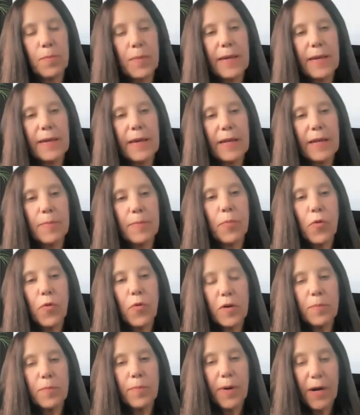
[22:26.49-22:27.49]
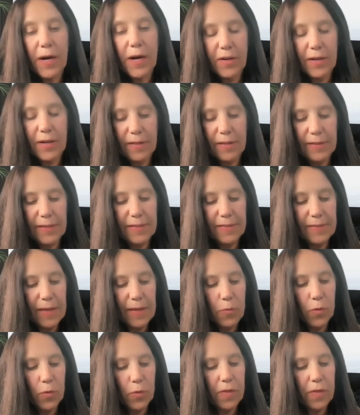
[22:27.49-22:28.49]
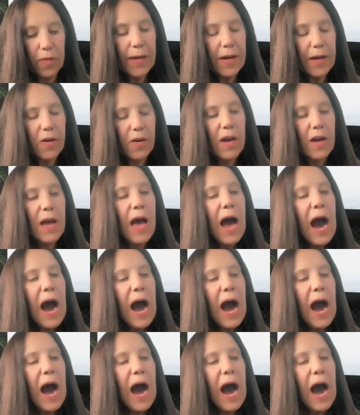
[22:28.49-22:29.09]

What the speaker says: being an important part, at least they were there.